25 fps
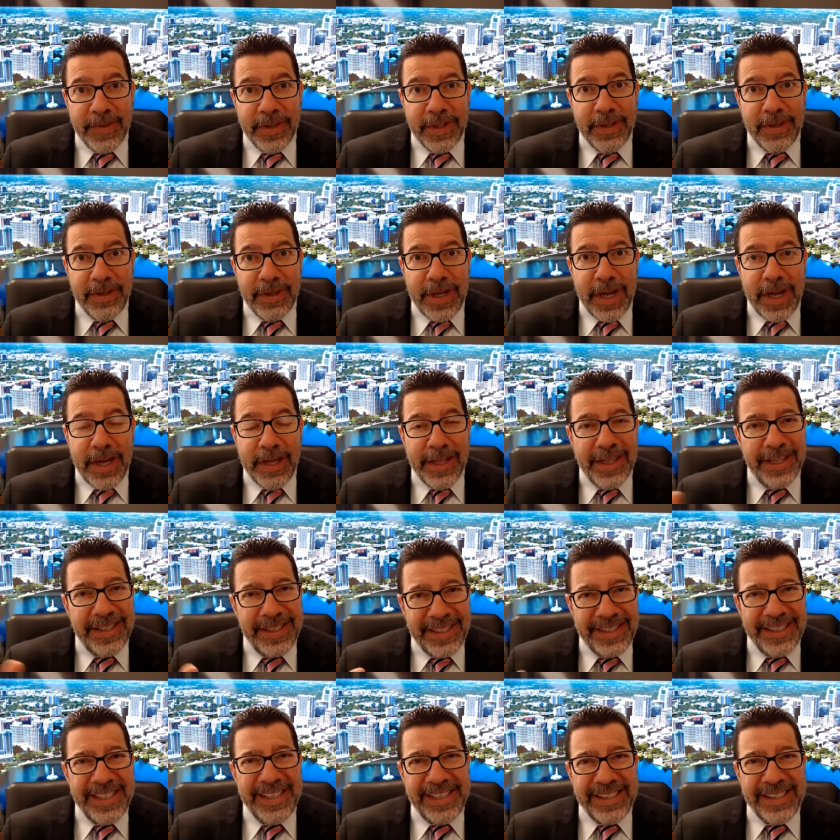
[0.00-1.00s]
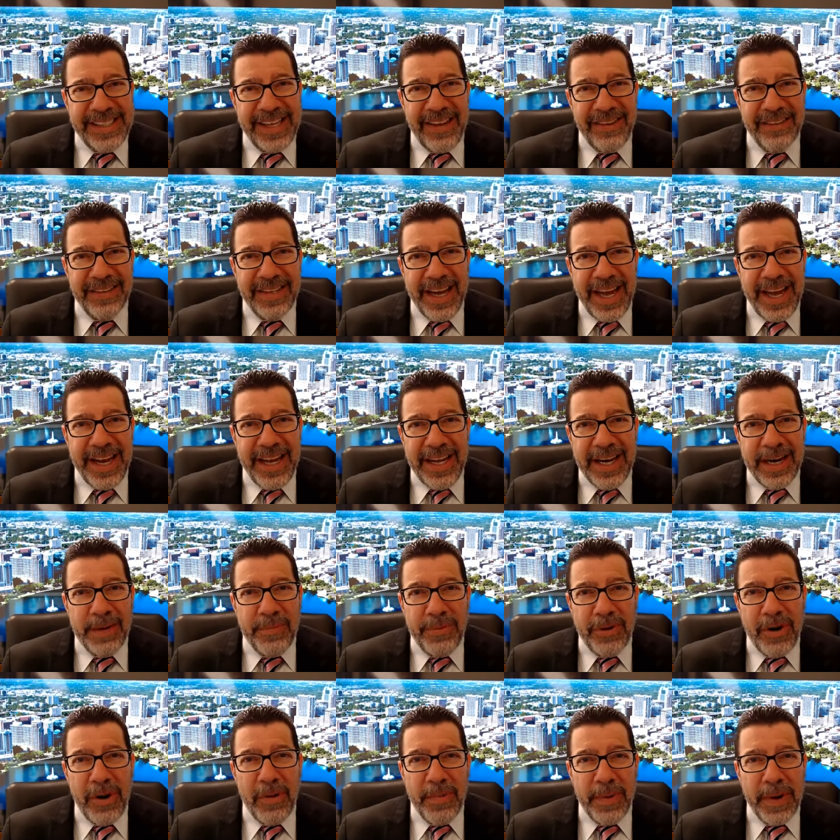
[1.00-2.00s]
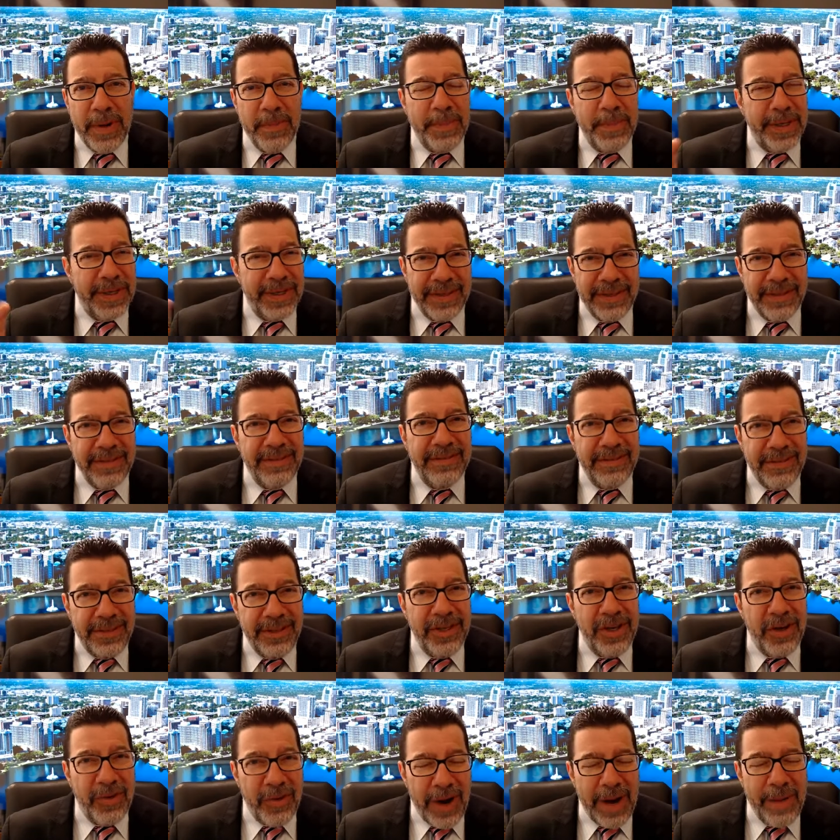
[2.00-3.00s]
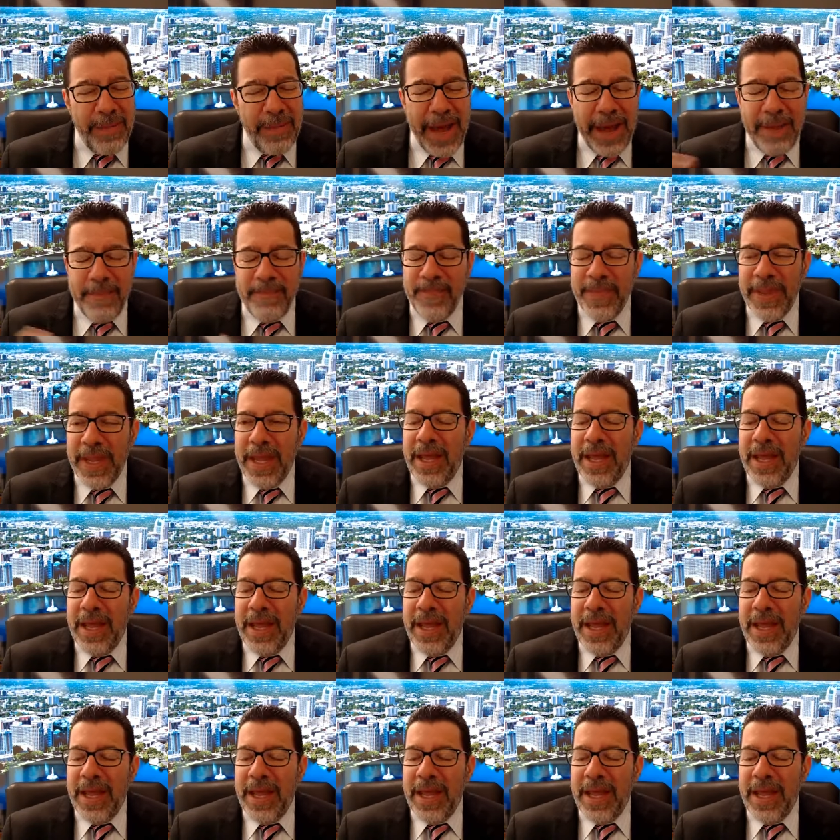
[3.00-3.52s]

Okay, that did sound kind of inappropriate, but you know what I meant.